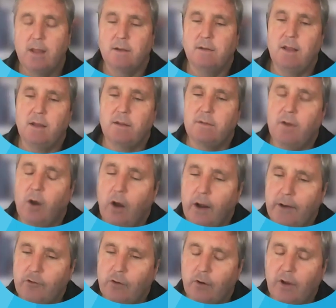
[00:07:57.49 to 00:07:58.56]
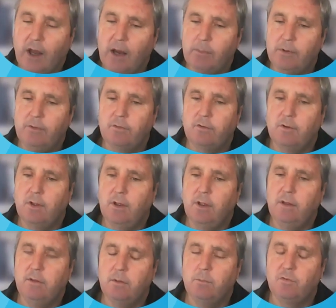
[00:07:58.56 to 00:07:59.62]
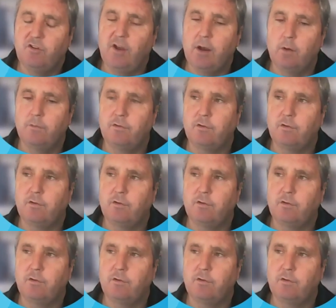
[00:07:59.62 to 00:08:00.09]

Now, hydrocarbons in themselves